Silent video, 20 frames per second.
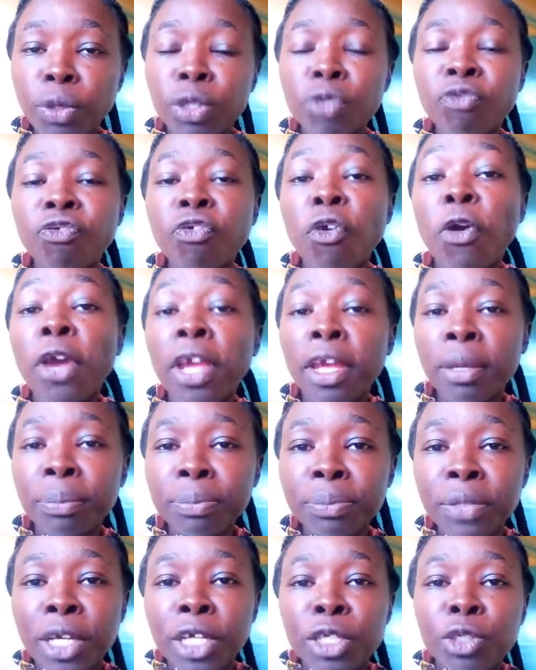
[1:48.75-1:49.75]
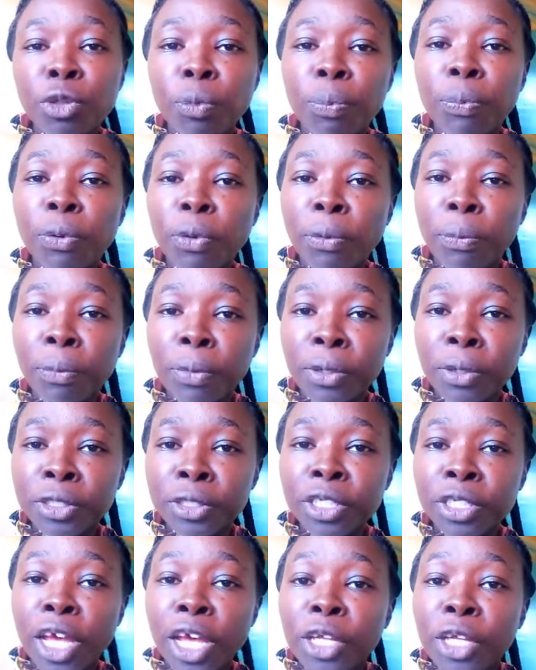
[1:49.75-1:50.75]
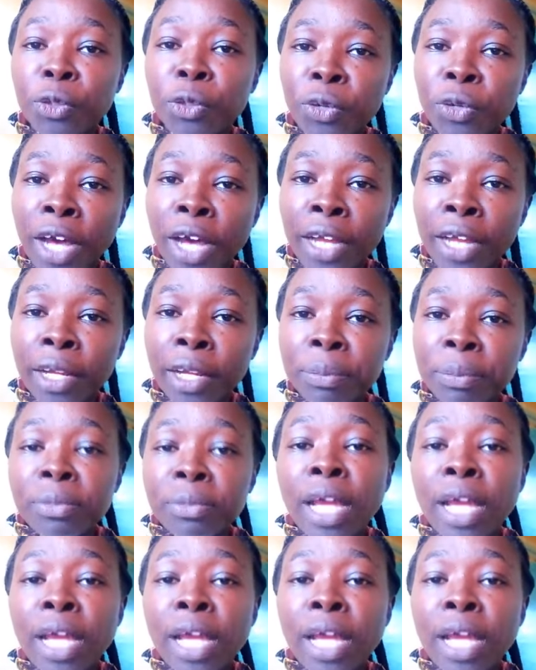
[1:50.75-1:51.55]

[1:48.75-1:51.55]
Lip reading: for him to promote Uganda.